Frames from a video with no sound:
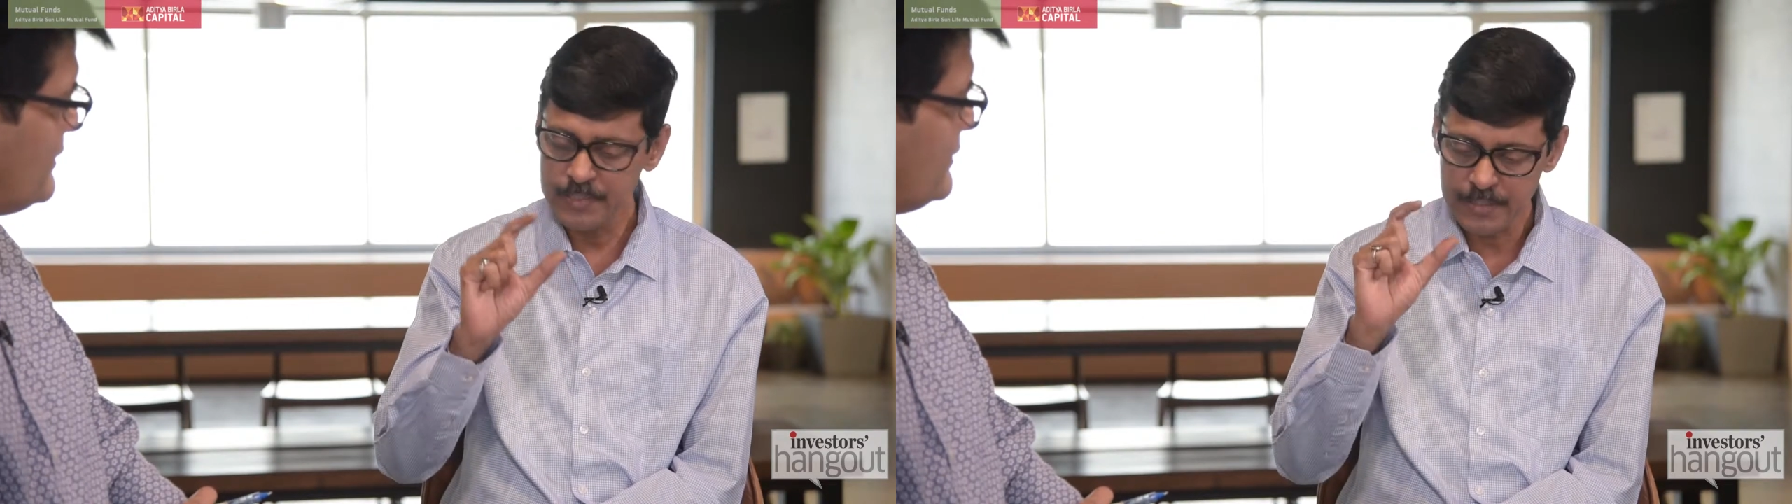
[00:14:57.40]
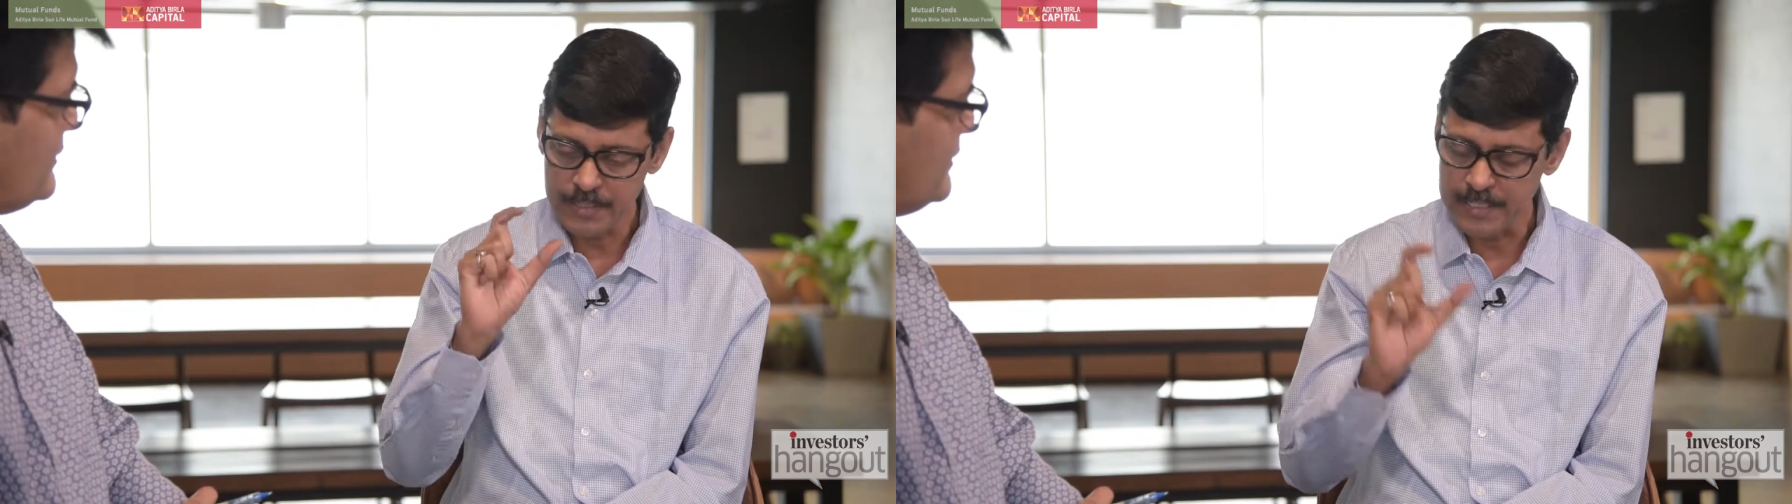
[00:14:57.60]

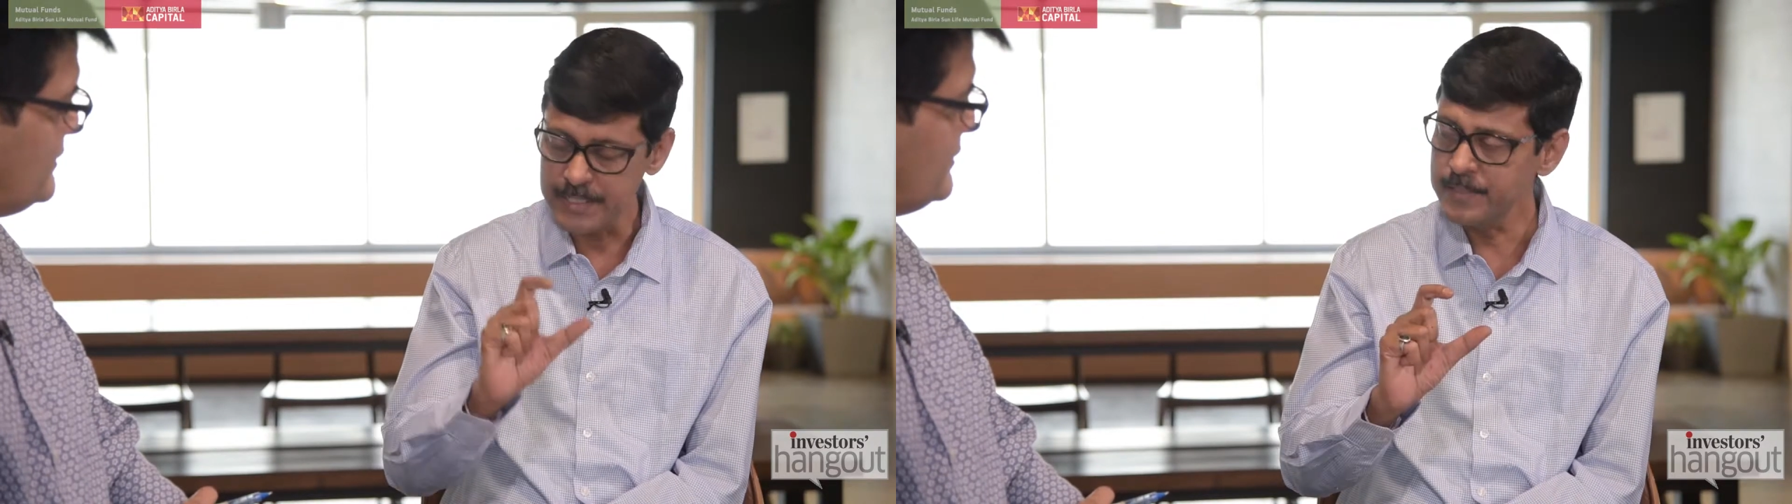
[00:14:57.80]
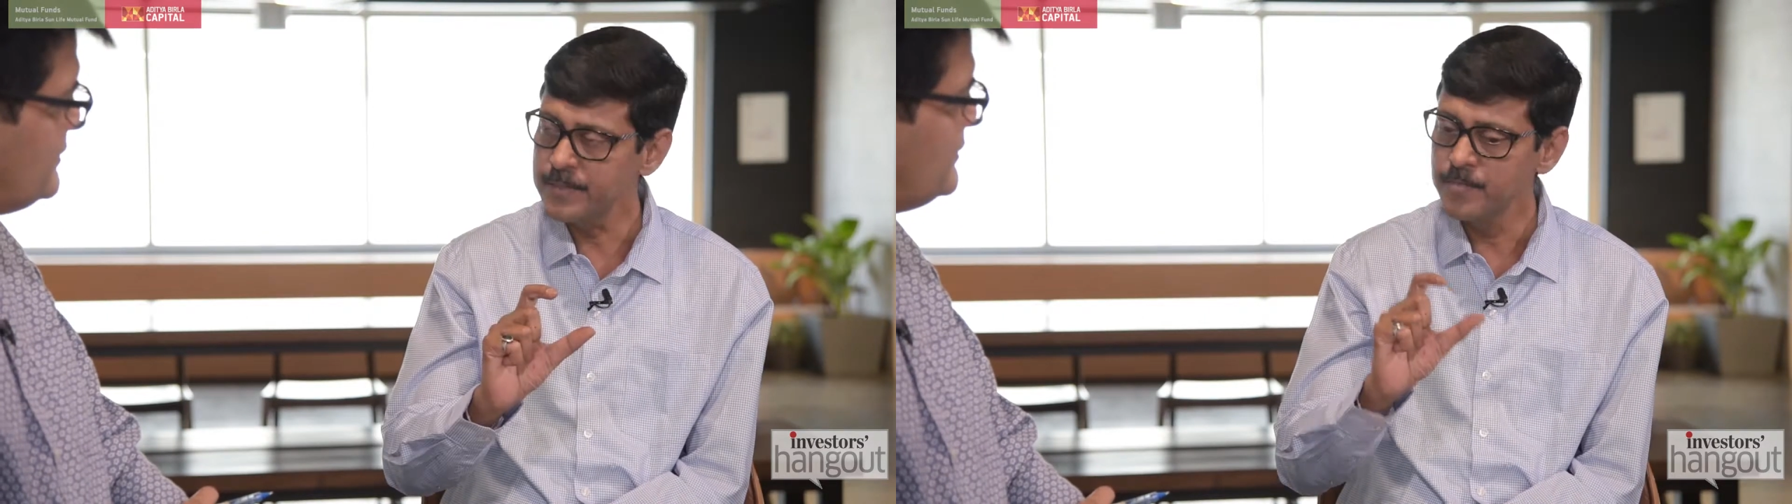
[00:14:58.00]
which is
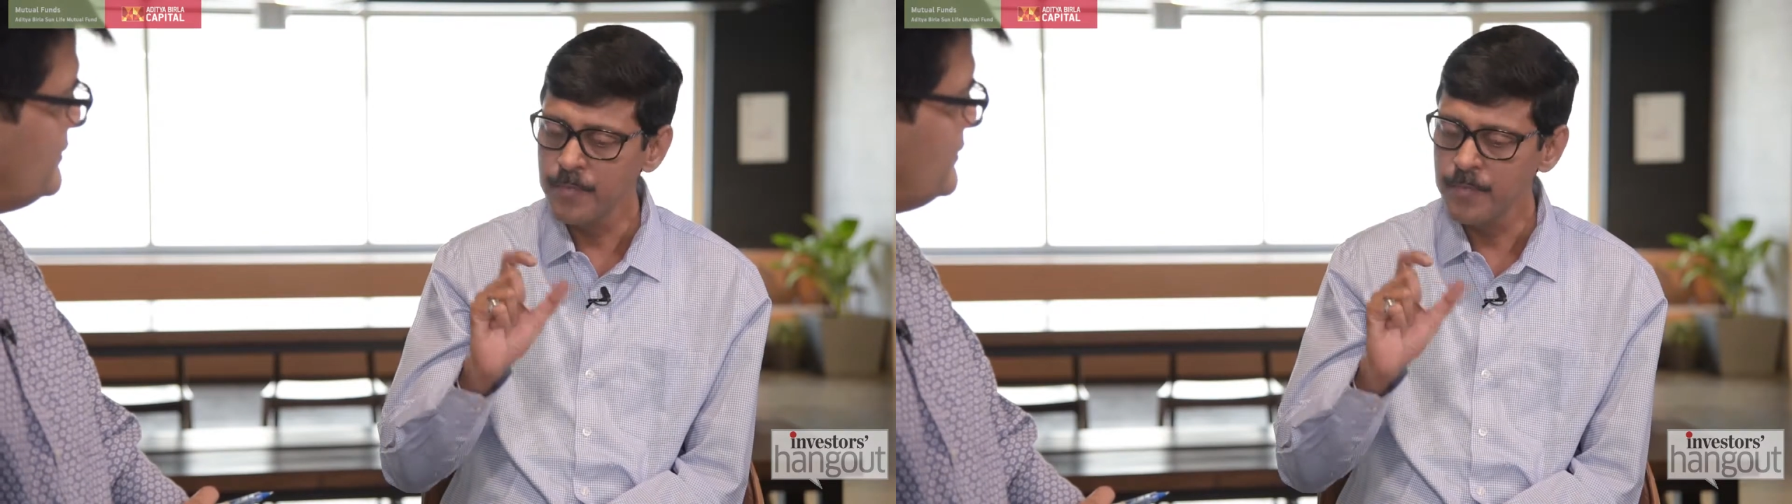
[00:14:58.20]
there,